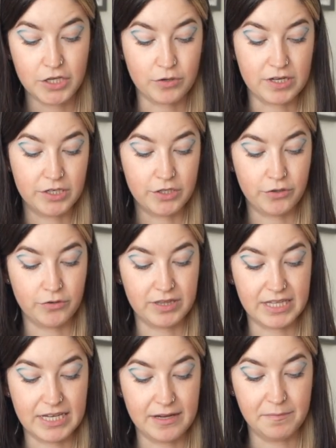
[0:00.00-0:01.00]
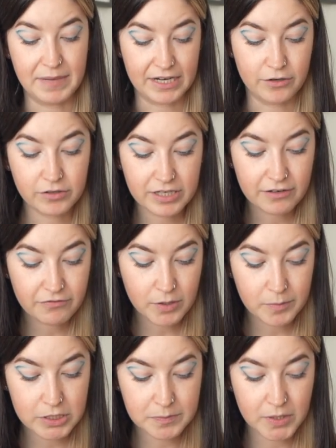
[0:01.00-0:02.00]
you can do the Magnolia
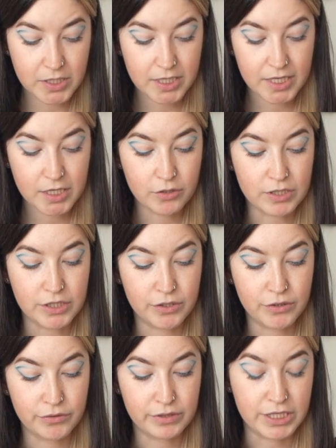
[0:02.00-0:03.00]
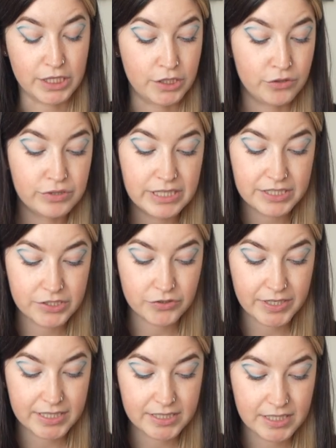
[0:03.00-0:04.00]
Farmers Market, you can do the U
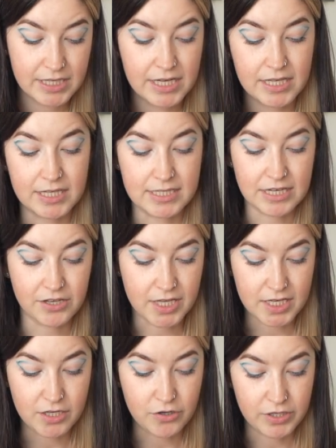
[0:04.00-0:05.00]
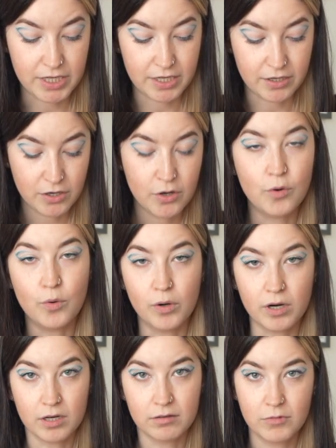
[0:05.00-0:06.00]
District, the South Lake Union,
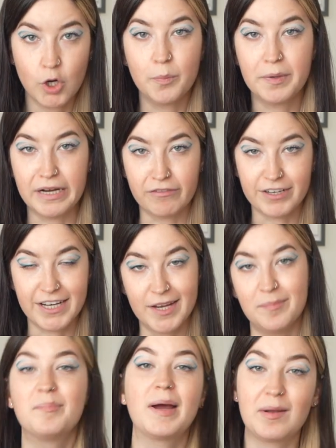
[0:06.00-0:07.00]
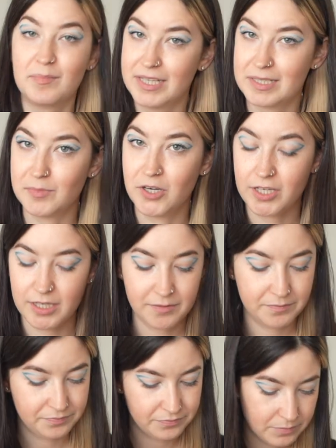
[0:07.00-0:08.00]
or open every day Pike Place
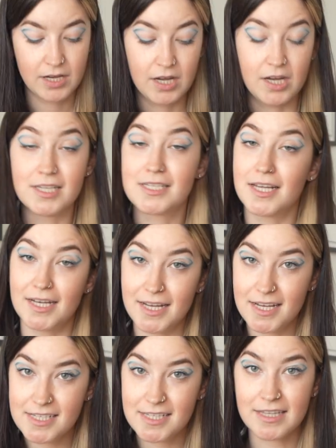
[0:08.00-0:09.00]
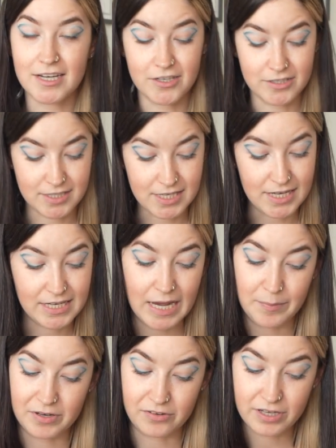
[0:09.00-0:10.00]
Market. On Sundays, there's the
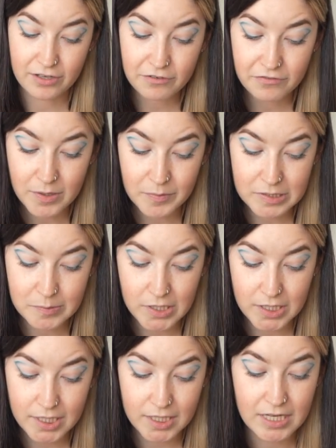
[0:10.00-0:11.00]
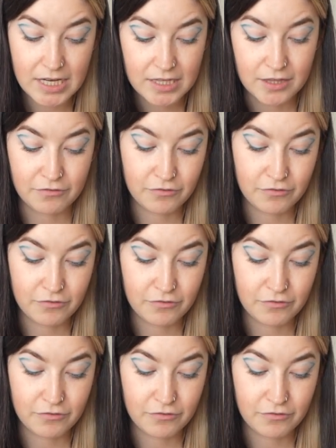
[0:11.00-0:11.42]
Capitol Hill Farmers Market, the